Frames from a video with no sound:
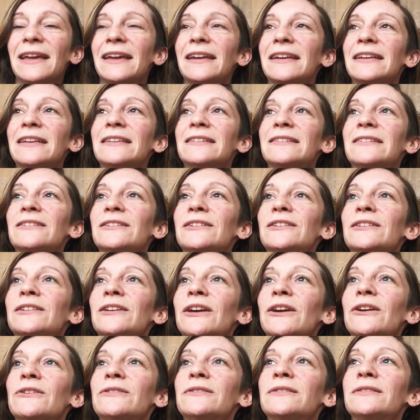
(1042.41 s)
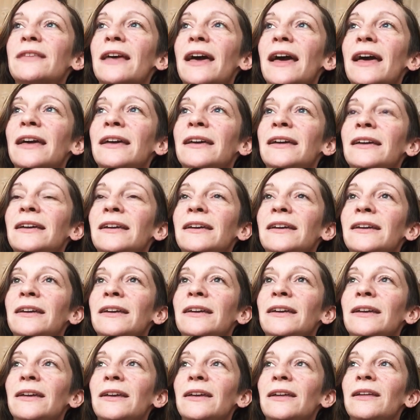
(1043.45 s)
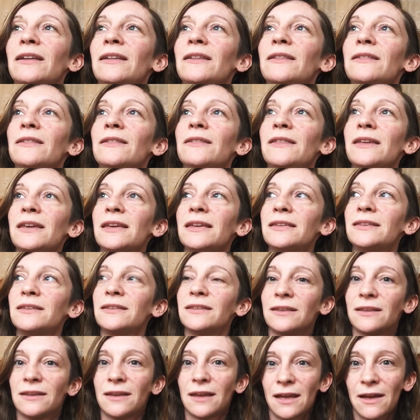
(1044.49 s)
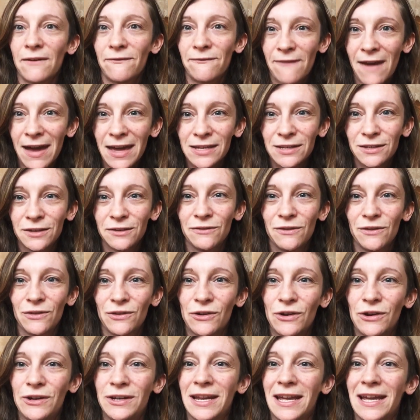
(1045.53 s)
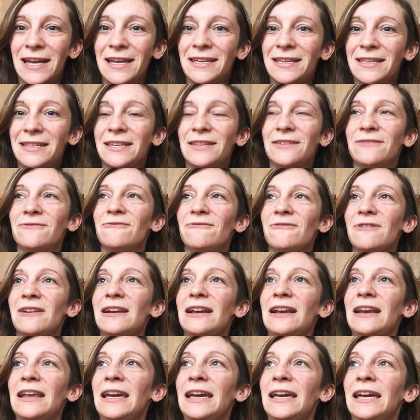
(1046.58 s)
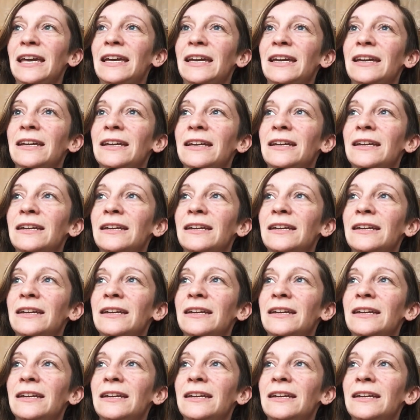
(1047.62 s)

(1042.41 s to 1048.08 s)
And it just shows that this face of the goddess is really,